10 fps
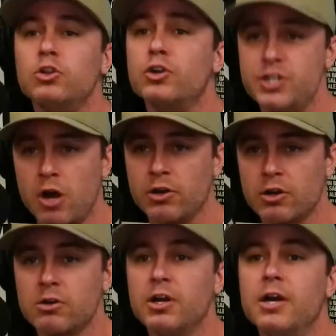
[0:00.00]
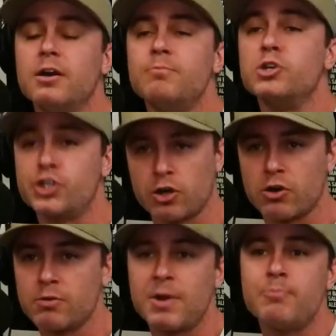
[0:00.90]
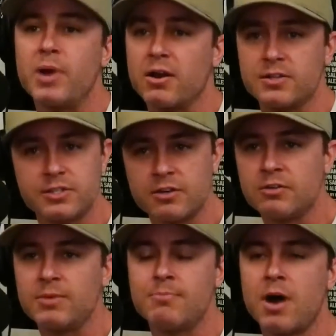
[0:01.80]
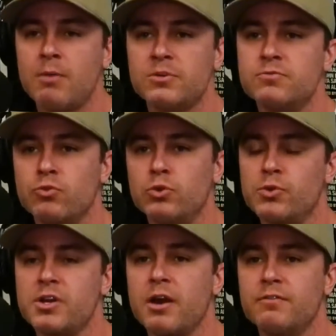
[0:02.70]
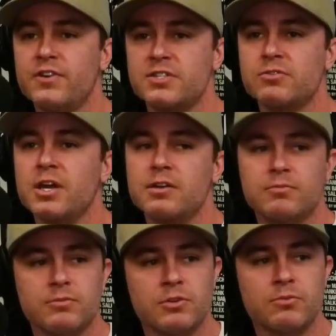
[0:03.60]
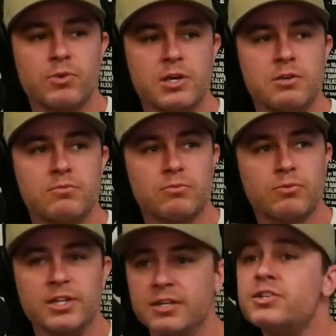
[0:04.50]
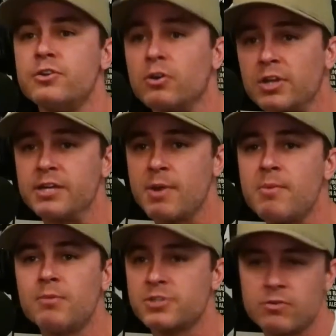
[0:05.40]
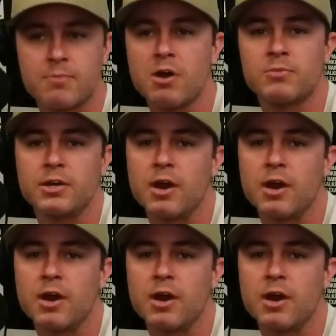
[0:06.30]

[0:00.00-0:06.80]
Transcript: Looked younger, mature. My parents, you know, my mom ruled with an iron fist. So like, you know, we listened to her. Like my mom's a great mom.